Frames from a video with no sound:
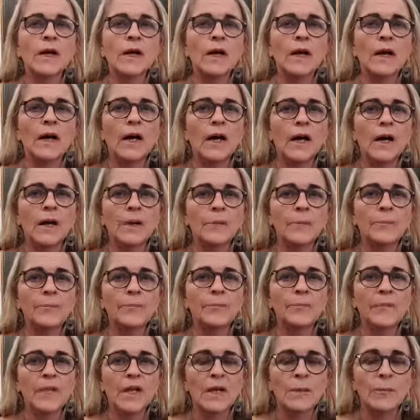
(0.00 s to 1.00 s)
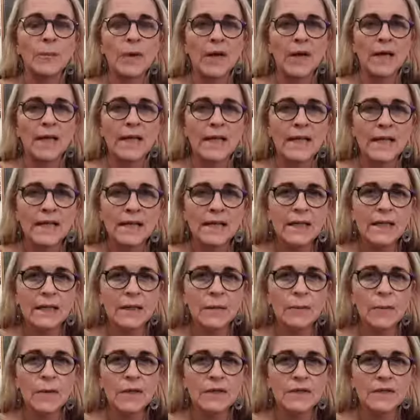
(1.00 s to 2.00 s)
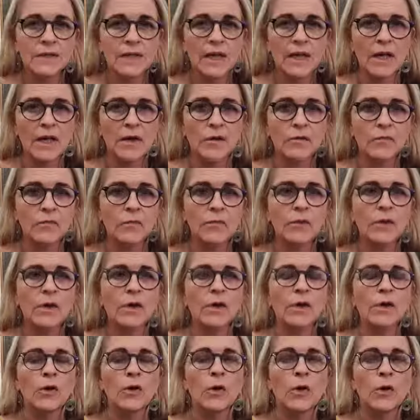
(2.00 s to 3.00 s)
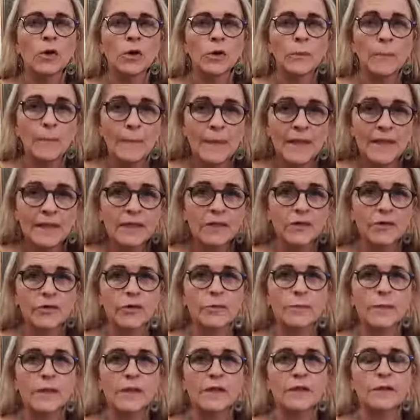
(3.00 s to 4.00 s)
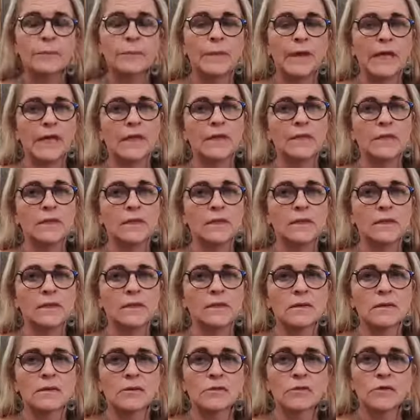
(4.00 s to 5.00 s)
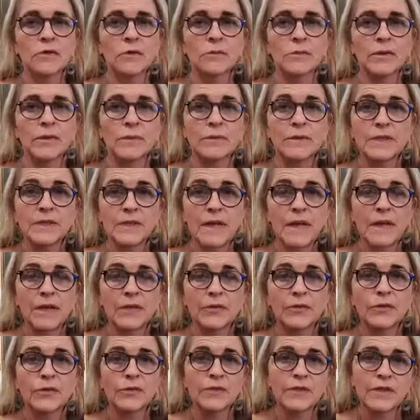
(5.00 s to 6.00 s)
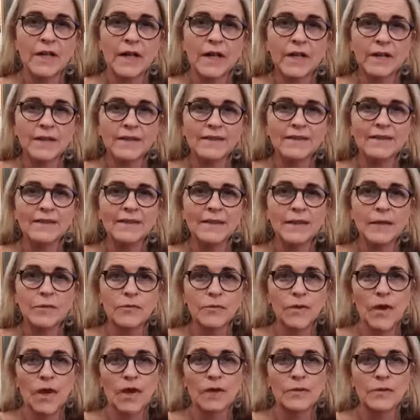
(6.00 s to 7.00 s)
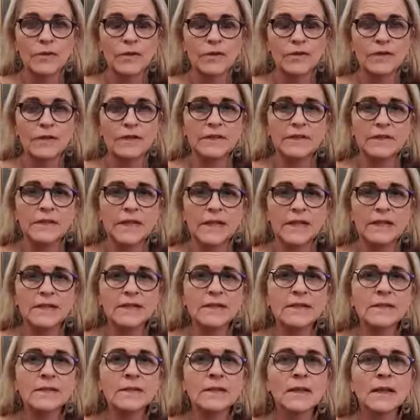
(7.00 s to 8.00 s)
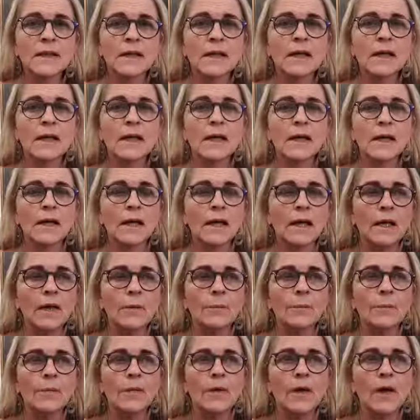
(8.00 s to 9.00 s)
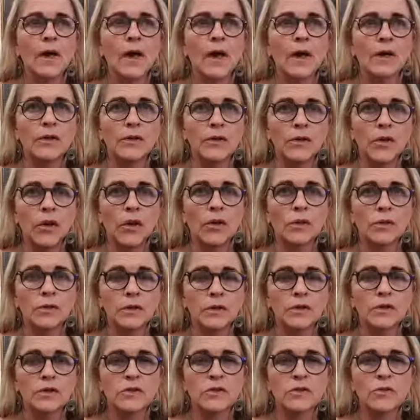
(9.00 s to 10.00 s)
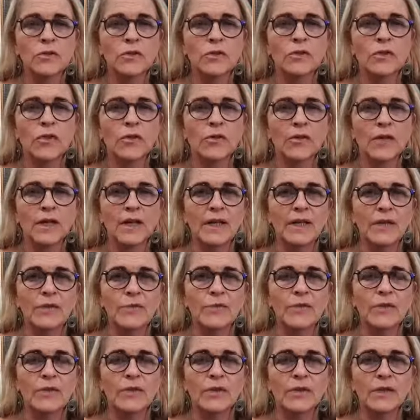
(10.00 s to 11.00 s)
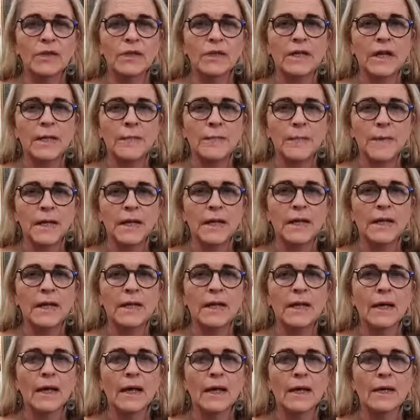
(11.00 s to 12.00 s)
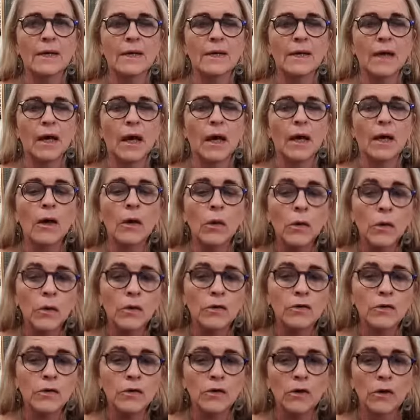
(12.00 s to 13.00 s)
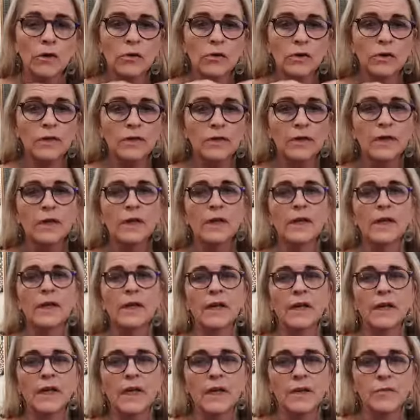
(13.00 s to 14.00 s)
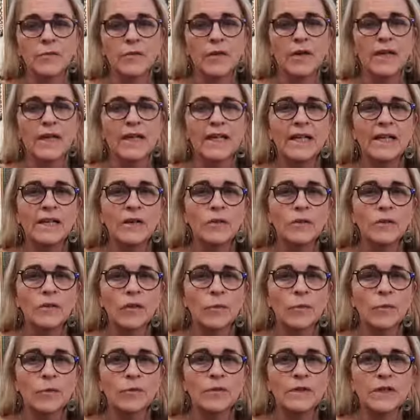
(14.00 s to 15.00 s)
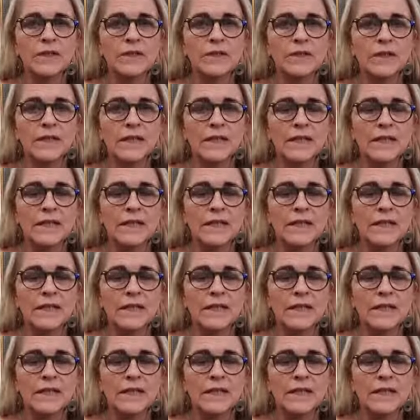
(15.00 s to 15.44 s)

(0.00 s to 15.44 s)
and by healing myself on a minute-to-minute basis, sometimes second to second, if life is intense, I know that it's not going any further than me. And I also know that if I heal some of these really